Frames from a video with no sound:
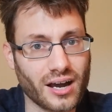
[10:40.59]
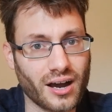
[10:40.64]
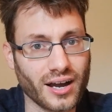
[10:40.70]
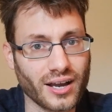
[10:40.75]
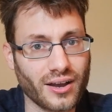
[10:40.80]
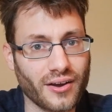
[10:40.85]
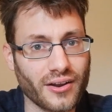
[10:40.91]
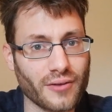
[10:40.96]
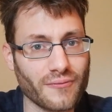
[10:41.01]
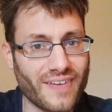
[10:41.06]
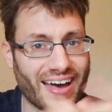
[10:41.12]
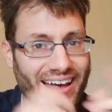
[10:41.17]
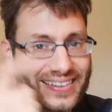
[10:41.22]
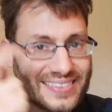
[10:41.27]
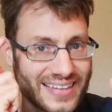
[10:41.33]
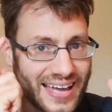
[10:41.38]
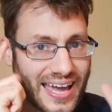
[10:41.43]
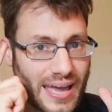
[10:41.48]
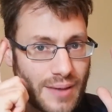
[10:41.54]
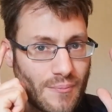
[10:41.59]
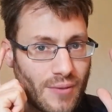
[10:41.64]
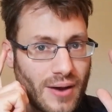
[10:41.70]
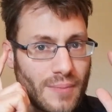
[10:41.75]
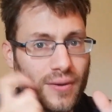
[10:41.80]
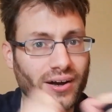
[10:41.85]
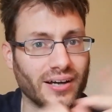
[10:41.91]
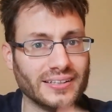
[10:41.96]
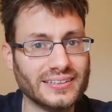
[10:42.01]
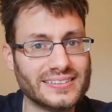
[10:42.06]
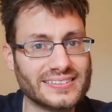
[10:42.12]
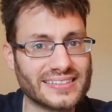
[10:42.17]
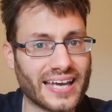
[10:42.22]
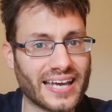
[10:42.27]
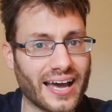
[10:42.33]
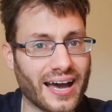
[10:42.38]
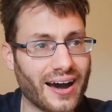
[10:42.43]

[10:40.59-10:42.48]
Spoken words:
I kind of had that in my mindset.